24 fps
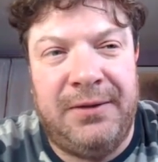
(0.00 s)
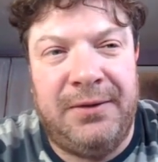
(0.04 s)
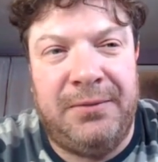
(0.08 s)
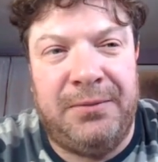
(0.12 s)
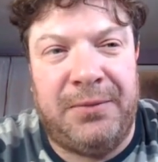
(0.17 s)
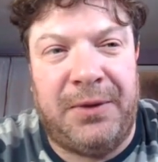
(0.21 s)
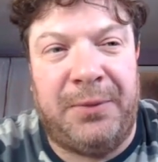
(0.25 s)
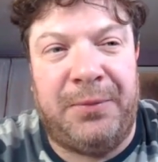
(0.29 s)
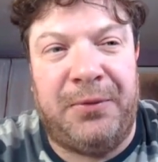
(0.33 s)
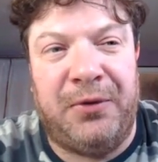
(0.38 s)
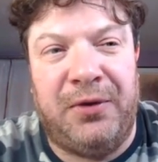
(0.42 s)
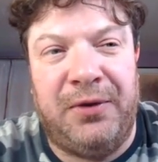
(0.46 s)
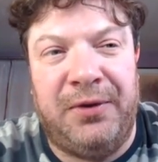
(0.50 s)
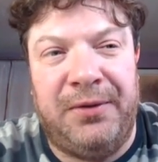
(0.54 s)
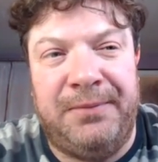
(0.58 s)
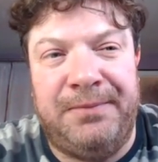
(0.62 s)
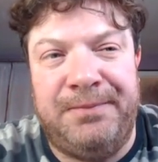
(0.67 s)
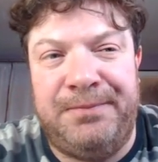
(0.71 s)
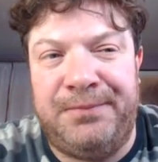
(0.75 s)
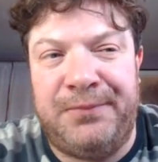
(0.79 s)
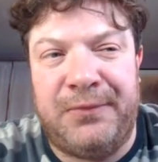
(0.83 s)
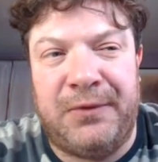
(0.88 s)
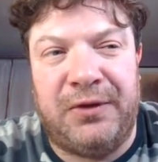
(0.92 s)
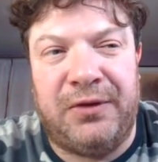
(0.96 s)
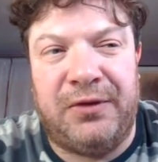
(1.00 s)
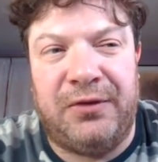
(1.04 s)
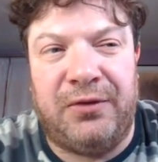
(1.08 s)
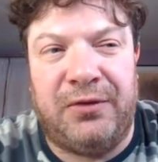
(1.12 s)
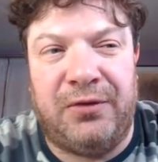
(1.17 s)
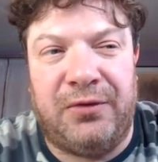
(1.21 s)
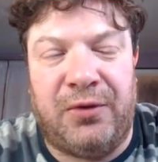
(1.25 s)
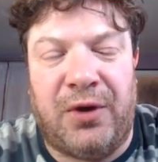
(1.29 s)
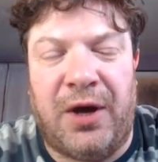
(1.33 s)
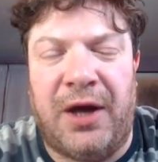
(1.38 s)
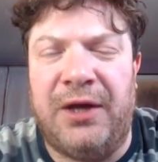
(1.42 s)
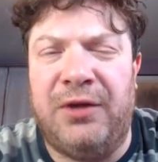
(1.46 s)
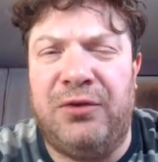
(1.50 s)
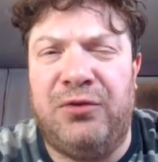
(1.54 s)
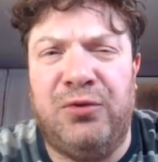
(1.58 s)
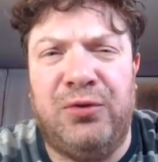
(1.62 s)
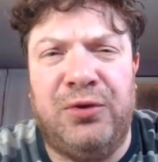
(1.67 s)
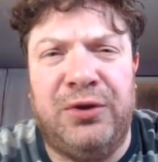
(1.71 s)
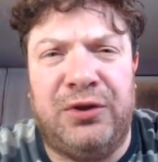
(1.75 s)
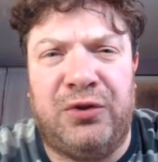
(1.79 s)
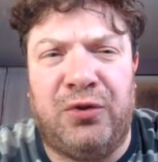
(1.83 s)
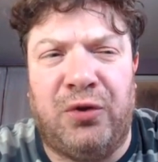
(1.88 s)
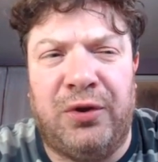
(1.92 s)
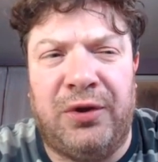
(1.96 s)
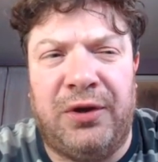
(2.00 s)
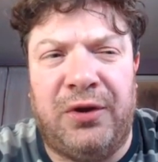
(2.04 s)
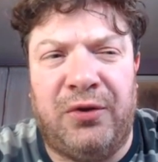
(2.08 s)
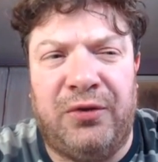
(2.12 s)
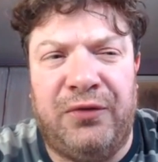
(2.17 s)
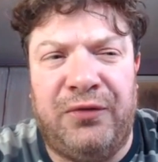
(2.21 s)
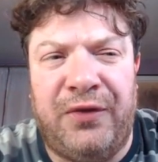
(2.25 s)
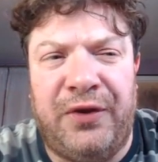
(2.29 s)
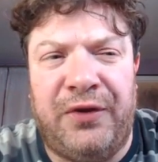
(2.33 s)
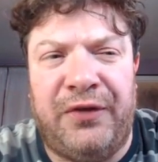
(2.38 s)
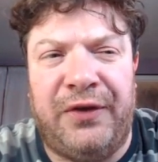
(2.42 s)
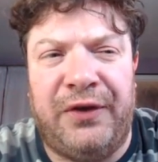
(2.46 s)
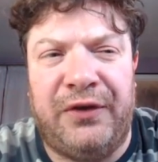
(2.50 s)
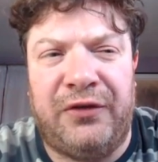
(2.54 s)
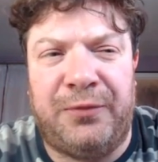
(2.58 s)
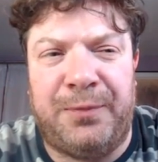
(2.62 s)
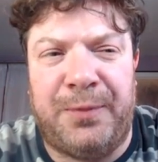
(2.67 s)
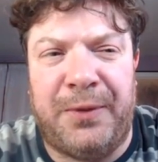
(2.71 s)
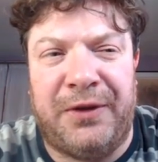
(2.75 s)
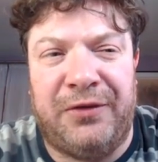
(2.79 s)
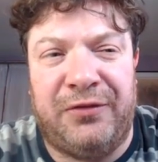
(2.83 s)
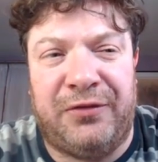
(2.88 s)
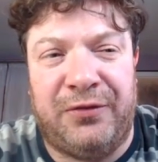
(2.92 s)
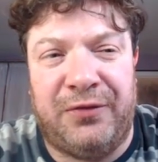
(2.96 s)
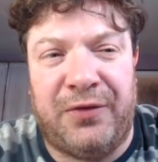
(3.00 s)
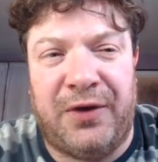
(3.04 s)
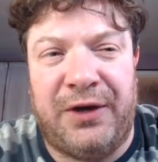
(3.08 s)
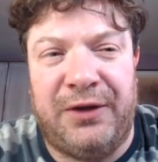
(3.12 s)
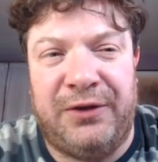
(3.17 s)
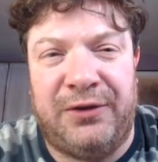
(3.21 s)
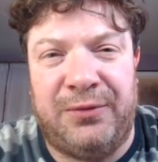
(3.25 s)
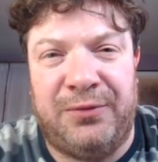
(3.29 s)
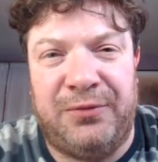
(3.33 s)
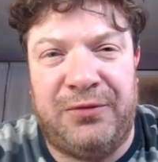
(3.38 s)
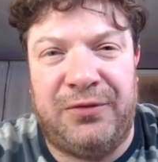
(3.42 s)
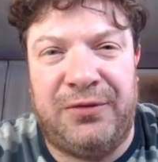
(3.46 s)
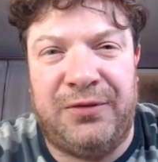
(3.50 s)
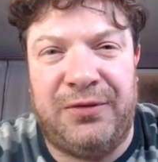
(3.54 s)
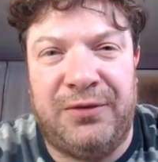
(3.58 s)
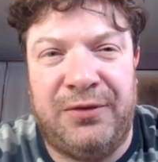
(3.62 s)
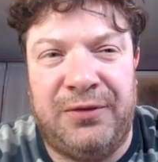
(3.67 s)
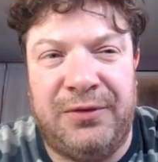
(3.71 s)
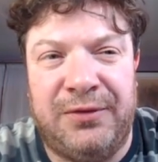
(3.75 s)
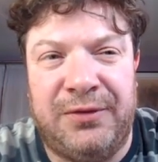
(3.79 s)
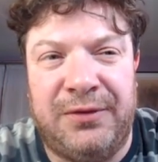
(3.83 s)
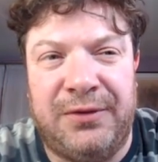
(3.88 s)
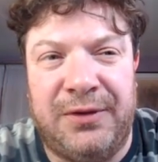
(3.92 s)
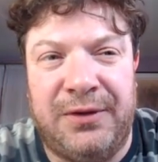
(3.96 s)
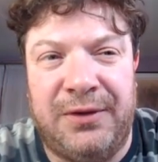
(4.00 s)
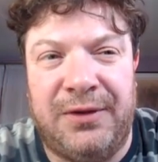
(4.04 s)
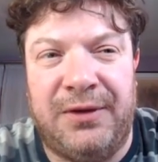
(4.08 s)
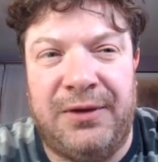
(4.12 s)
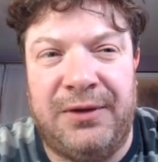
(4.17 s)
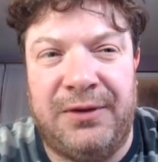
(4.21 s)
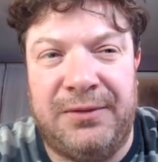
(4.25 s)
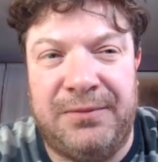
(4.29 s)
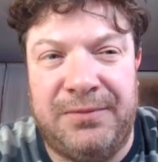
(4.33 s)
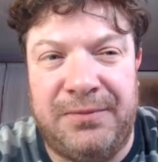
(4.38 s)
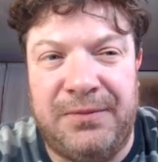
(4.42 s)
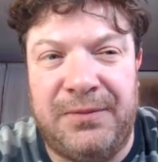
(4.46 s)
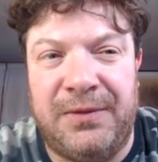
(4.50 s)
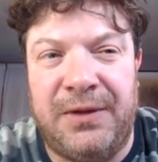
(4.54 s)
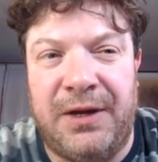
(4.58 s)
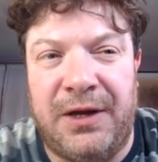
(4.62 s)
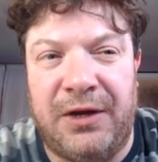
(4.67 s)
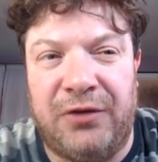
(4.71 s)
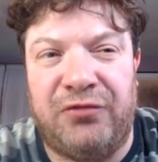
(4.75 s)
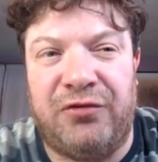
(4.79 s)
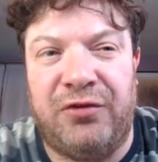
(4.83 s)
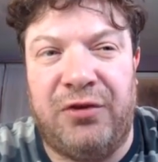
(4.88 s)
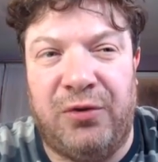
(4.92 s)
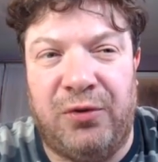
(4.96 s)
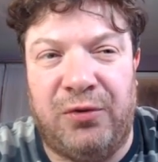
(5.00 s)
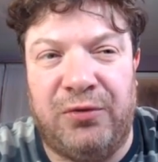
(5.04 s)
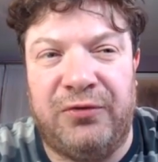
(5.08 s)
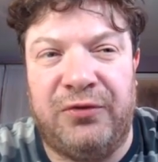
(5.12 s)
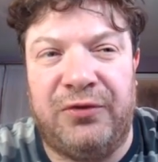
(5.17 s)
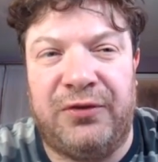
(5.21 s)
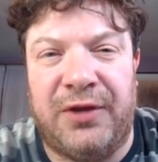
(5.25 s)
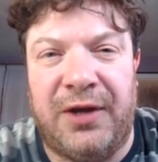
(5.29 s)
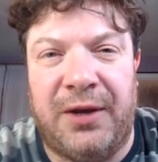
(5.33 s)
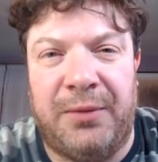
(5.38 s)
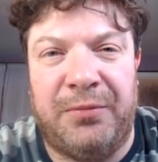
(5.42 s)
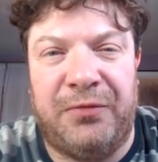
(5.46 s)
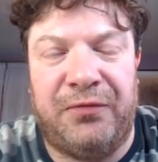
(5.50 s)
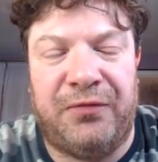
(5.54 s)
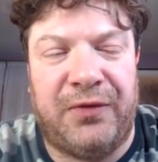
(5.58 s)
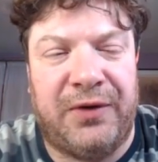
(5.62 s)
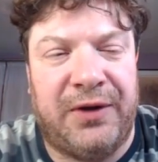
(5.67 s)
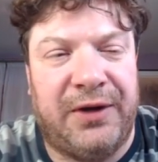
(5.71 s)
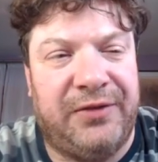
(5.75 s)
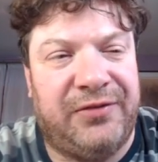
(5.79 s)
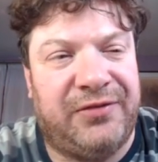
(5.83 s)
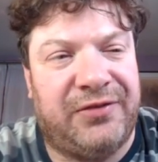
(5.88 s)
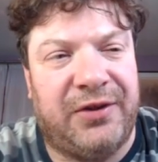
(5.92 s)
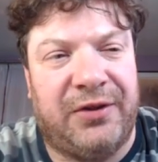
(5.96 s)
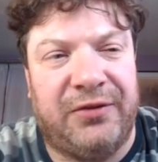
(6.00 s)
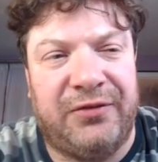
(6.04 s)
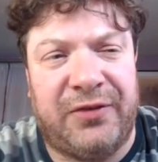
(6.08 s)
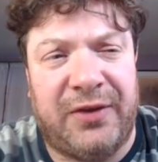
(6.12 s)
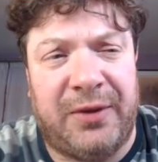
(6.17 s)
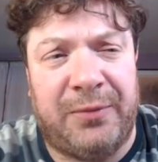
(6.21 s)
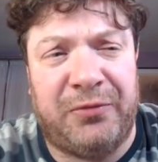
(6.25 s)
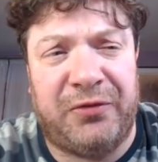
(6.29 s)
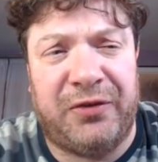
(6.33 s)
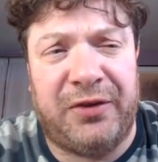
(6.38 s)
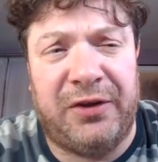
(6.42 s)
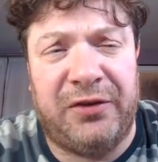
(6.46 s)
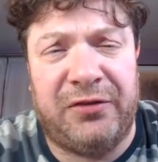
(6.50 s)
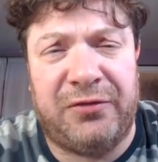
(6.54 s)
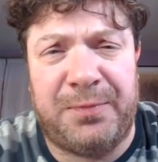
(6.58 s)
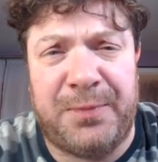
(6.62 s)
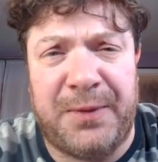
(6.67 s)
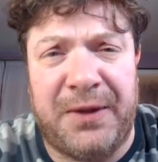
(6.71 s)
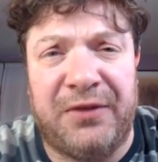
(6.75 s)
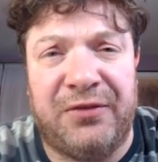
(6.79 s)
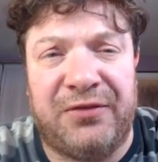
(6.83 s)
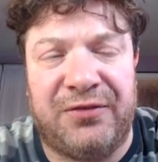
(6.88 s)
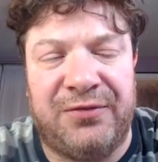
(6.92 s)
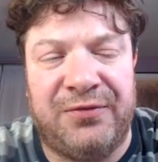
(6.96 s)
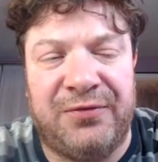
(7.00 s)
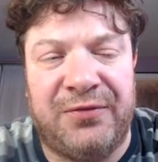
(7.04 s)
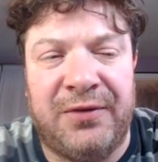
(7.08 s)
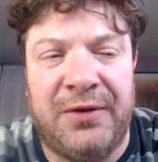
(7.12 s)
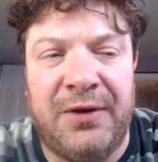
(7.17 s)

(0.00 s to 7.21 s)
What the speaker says: Maybe I do it only on very expensive items. Uh, Actually, all the time. If I sell something expensive,